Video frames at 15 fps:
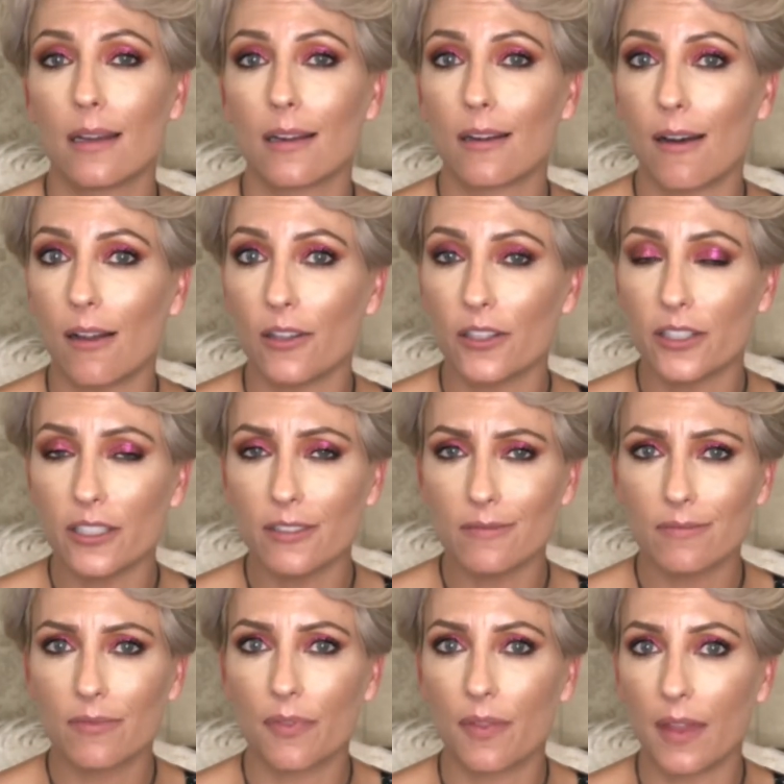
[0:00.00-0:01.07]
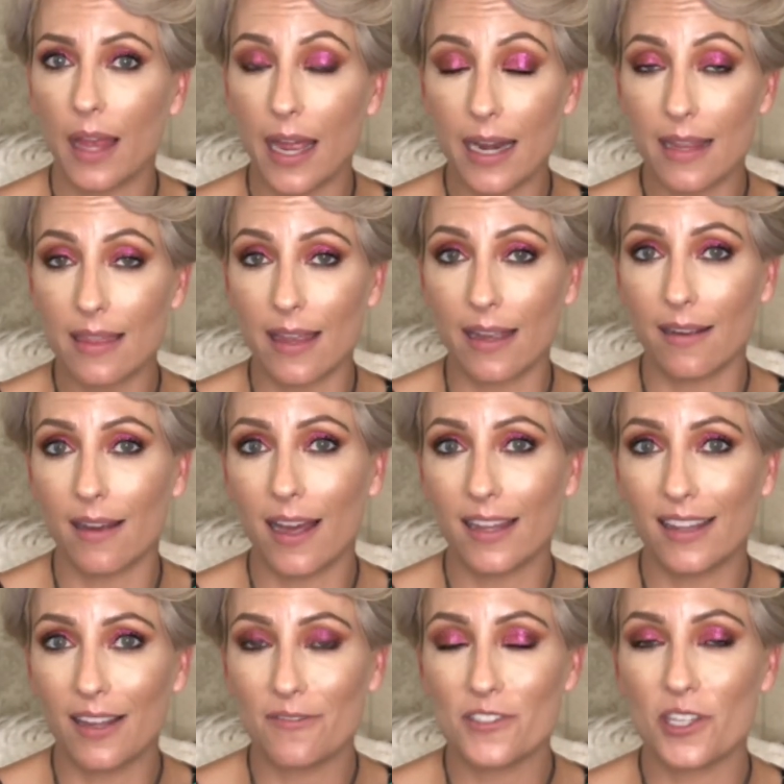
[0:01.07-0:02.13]
color, anything.
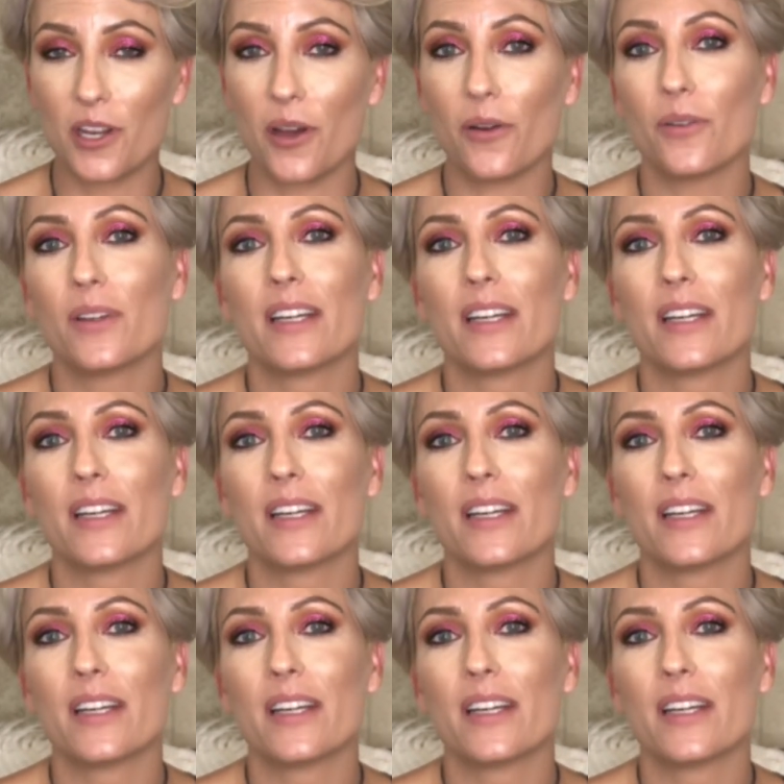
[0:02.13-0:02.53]
I'd love to know.